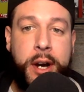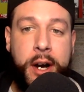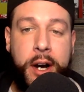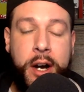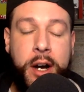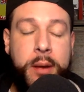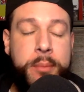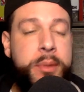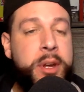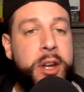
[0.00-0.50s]

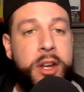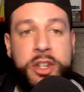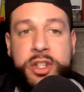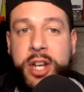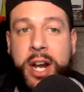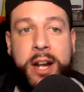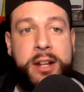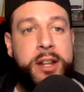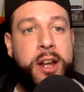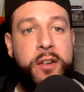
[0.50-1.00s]

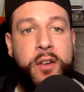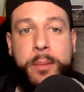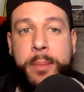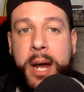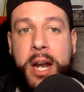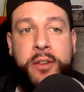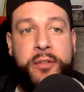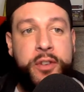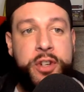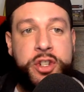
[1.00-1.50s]
Shout out to
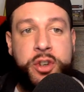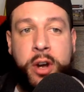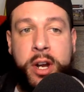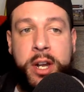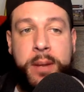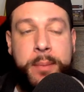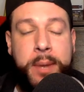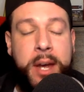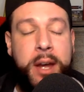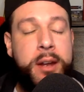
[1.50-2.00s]
everybody for
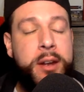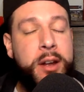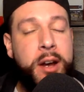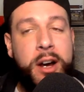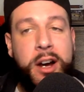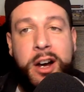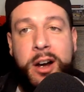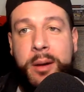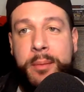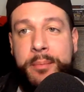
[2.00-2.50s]
joining, man.
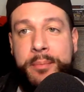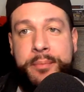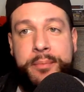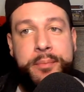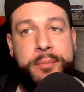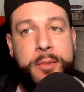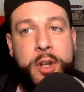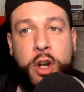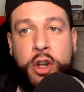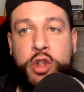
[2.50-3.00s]
20
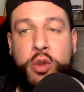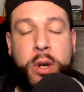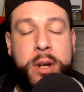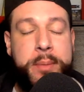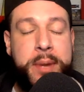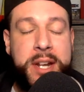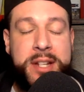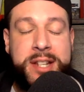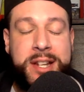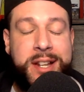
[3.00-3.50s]

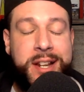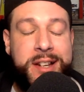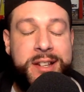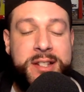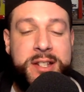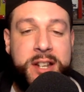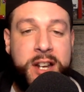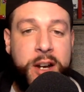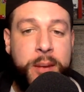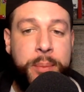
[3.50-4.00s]
minutes, I think
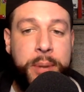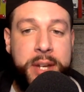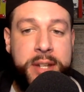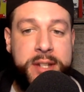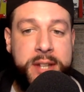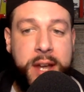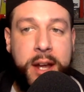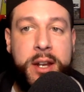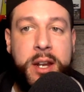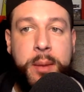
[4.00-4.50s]
this is a good
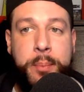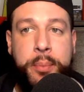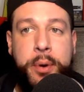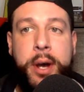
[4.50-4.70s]
place to end it.